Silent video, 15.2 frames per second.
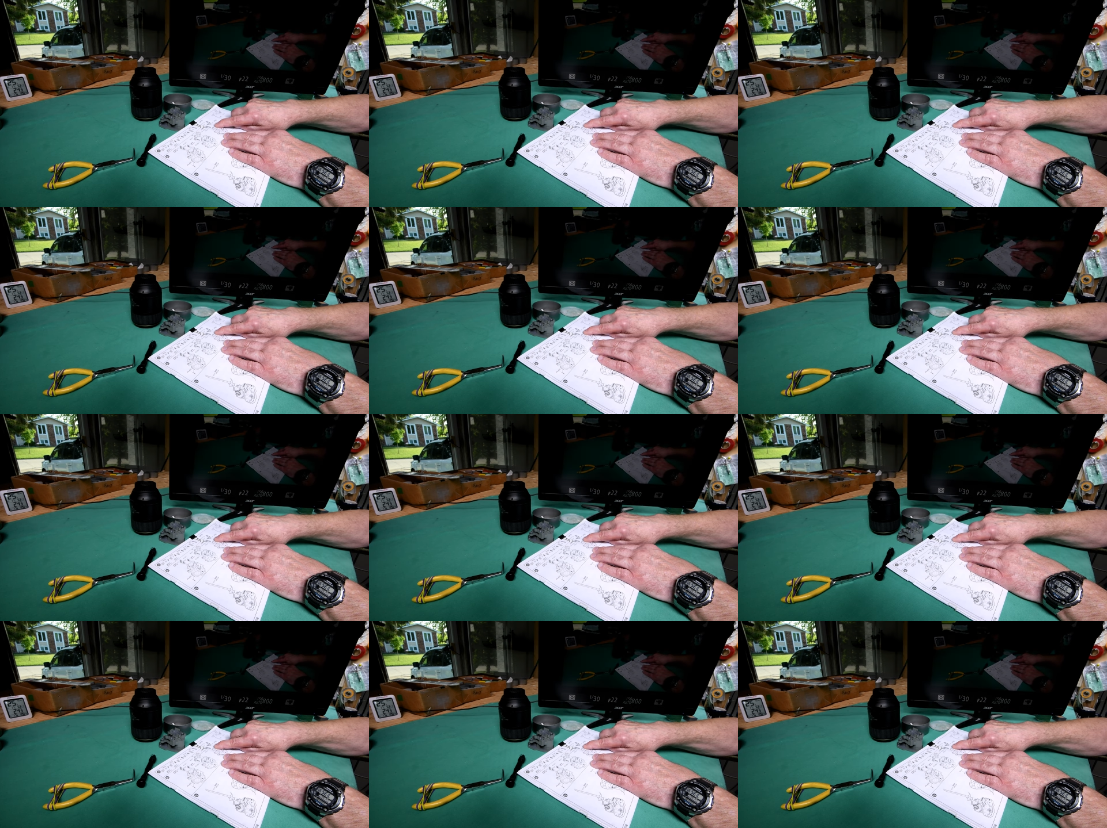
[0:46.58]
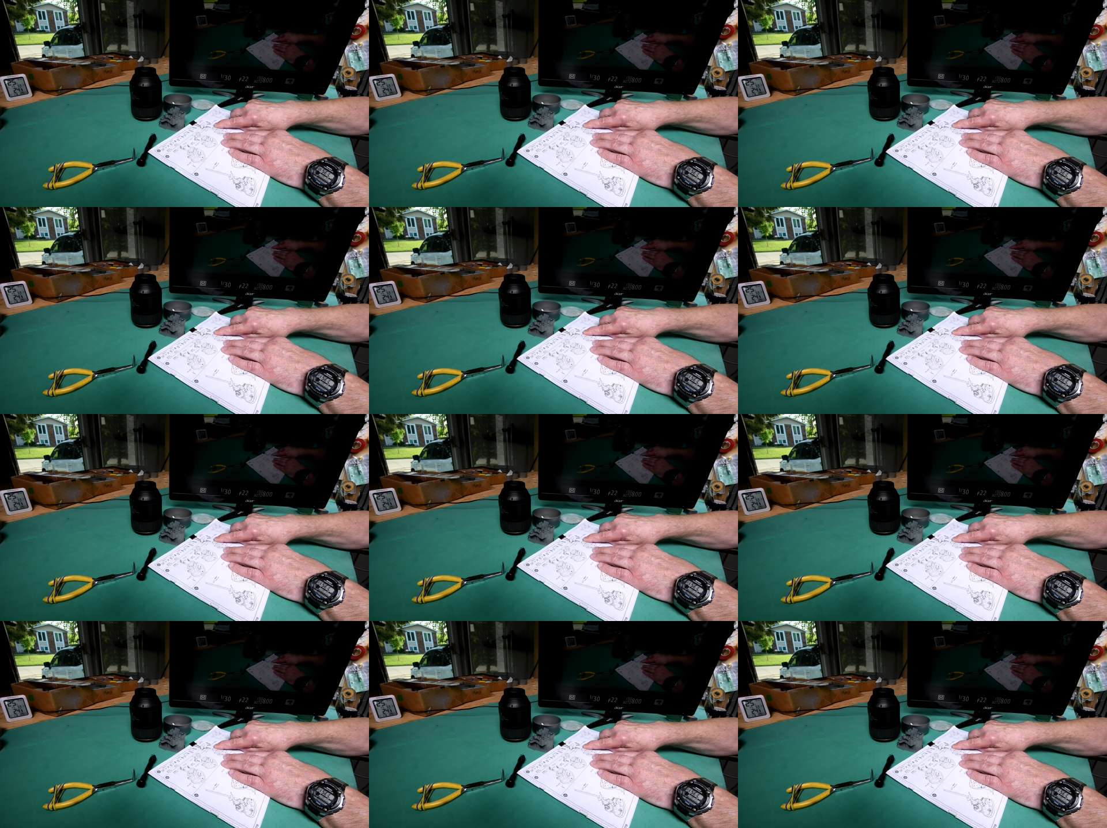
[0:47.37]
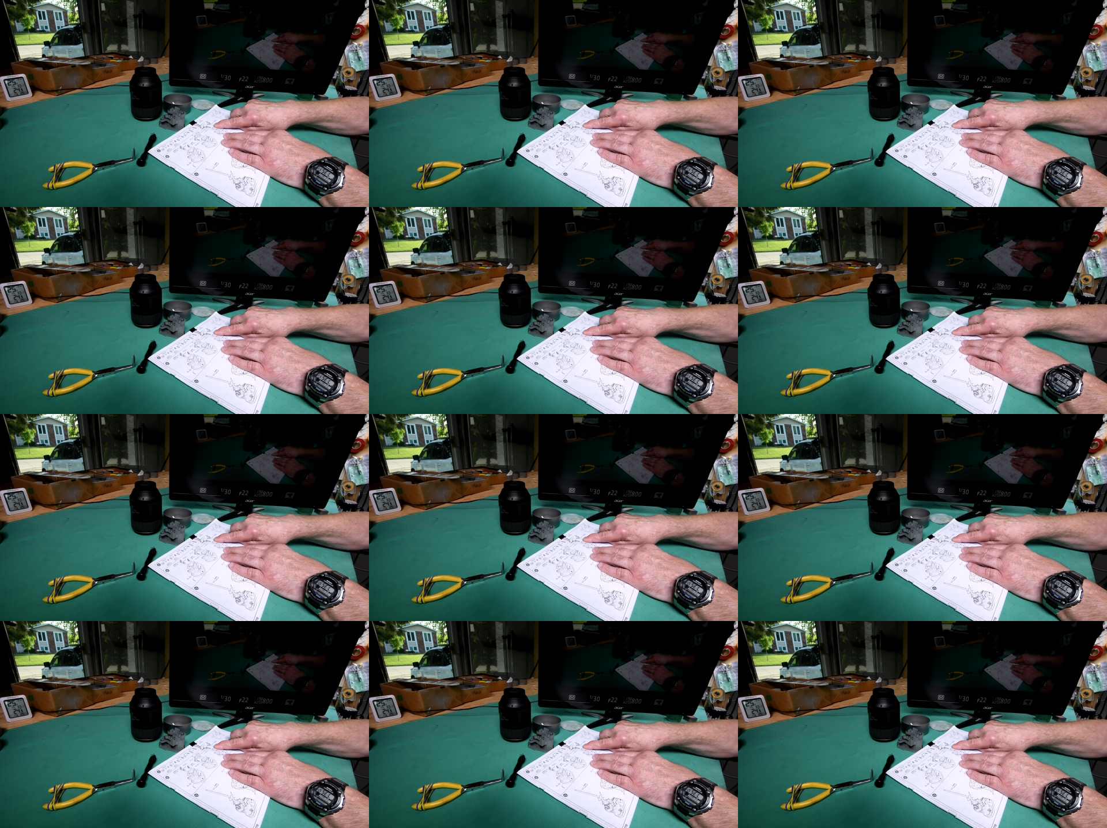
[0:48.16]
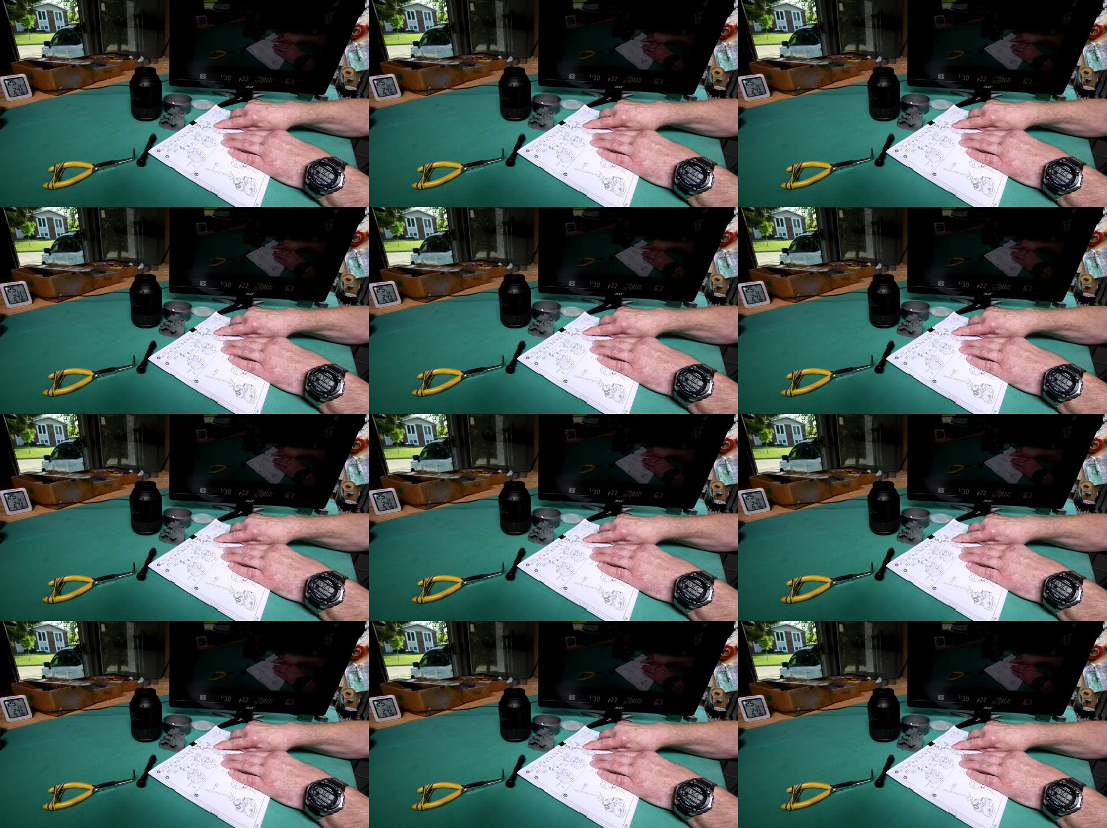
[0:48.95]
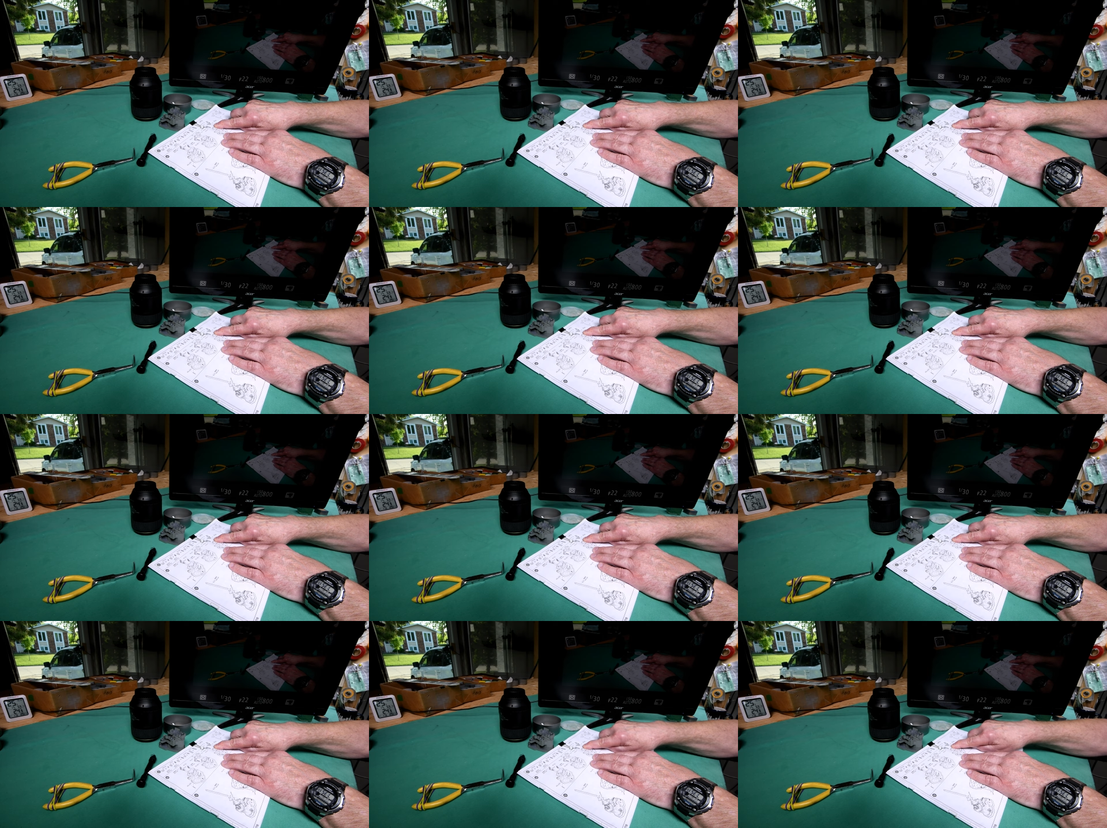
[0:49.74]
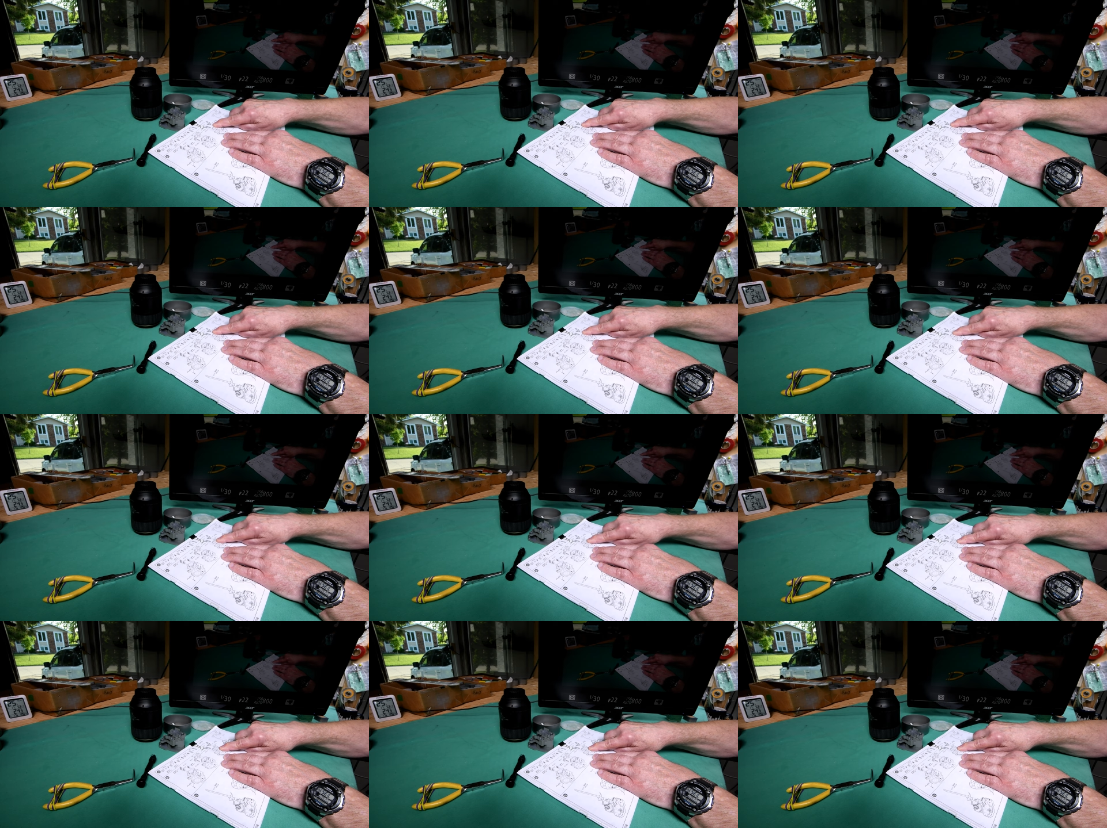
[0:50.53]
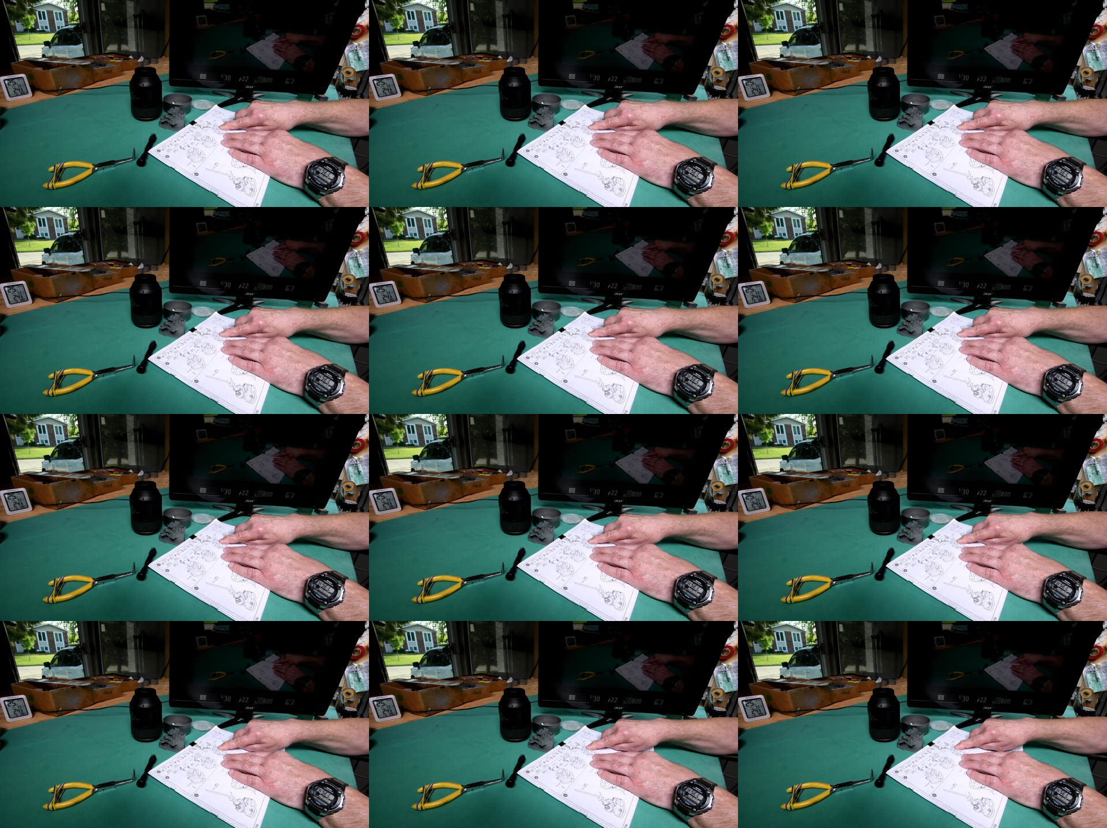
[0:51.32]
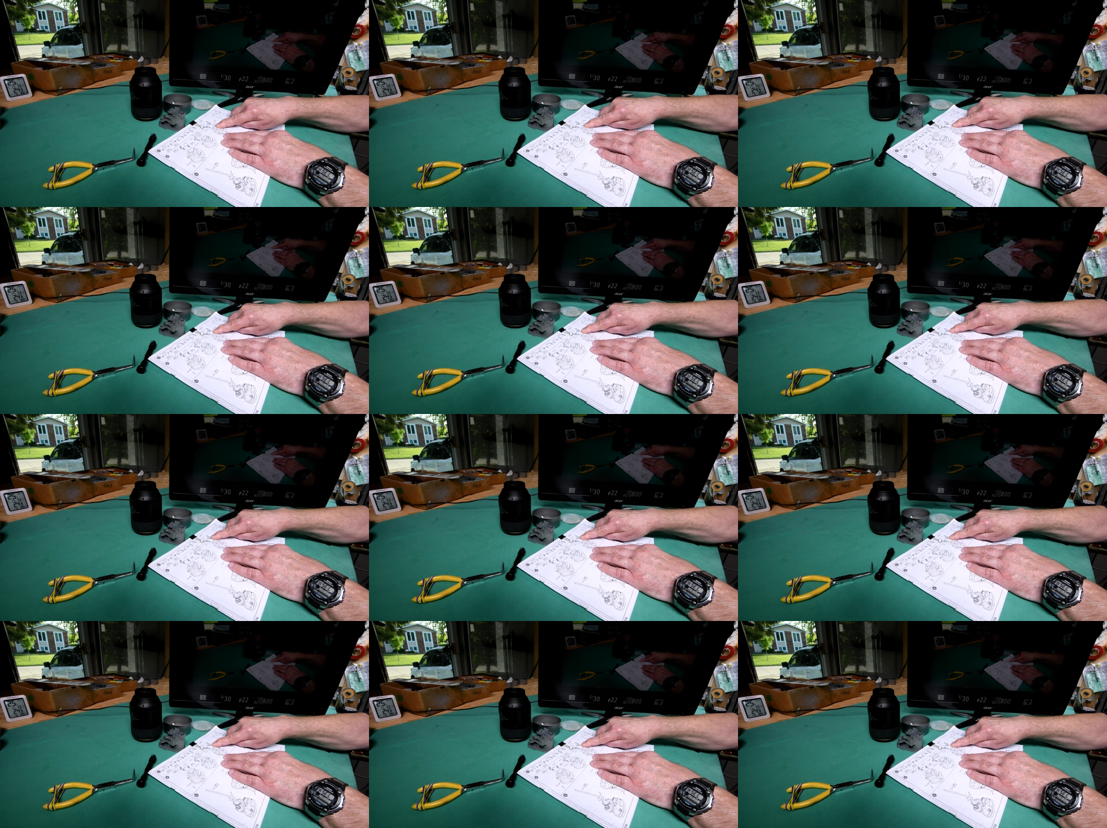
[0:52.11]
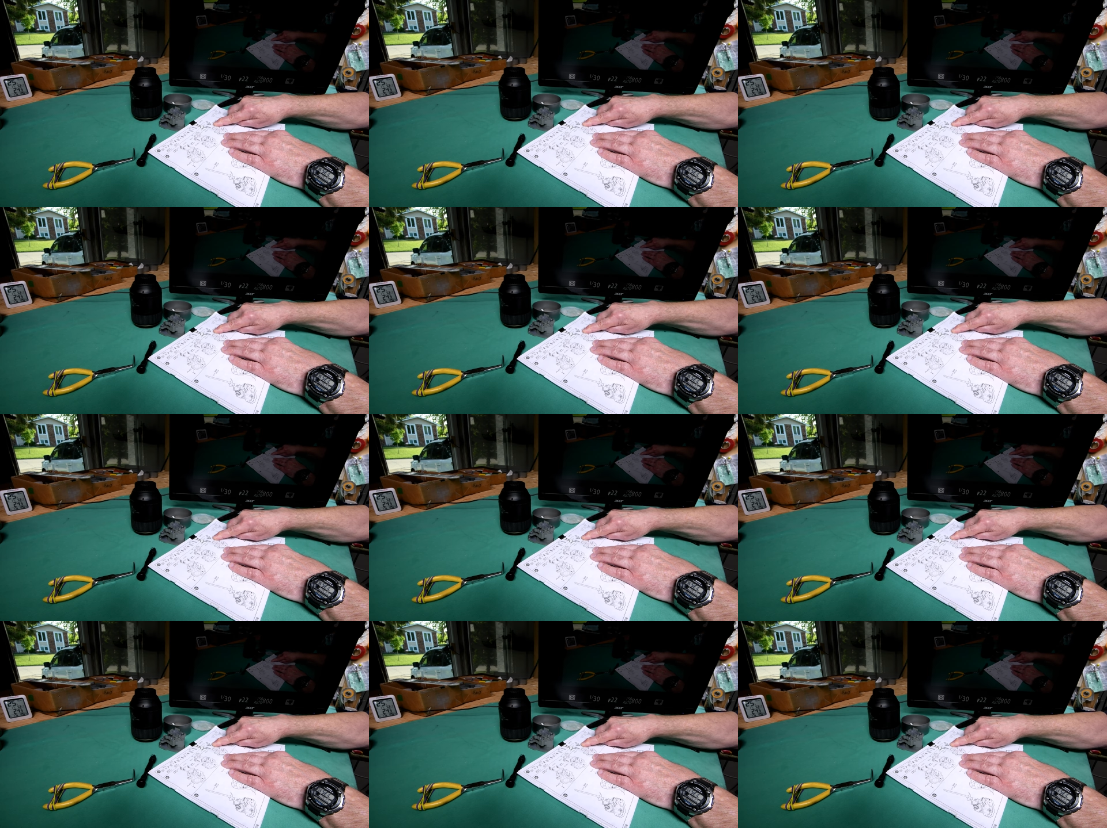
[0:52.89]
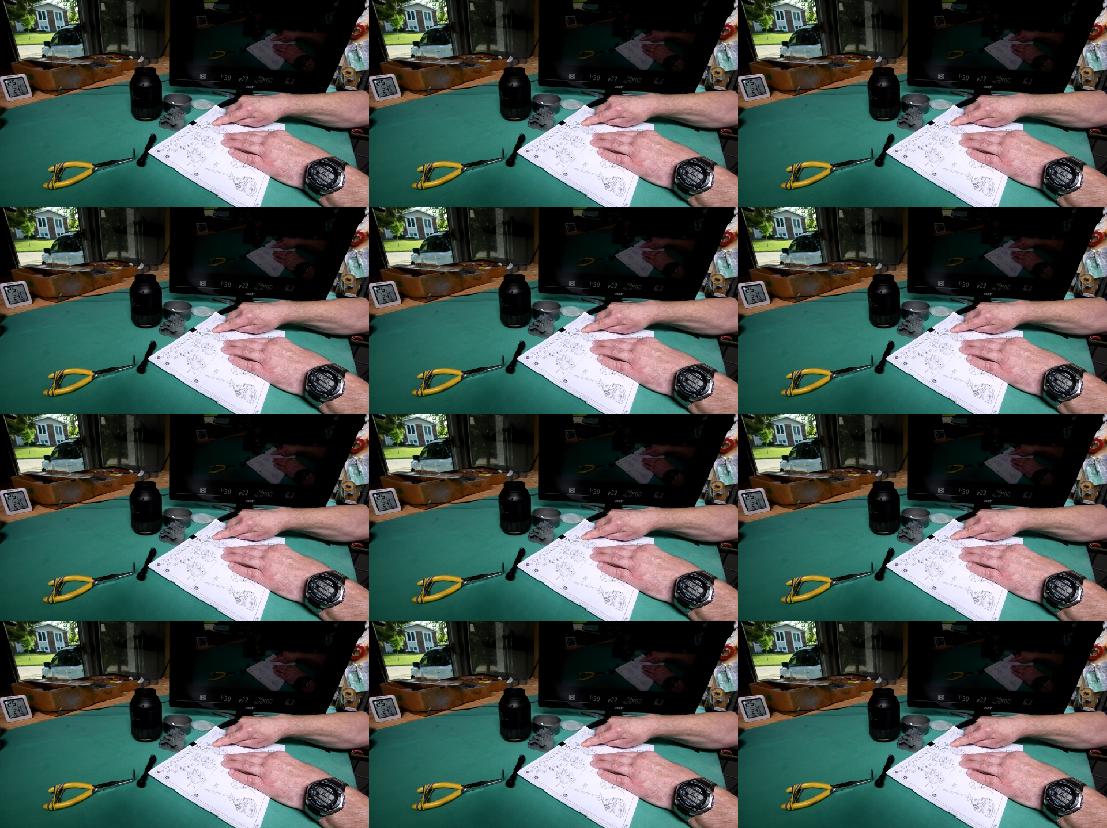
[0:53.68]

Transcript: (no speaker visible)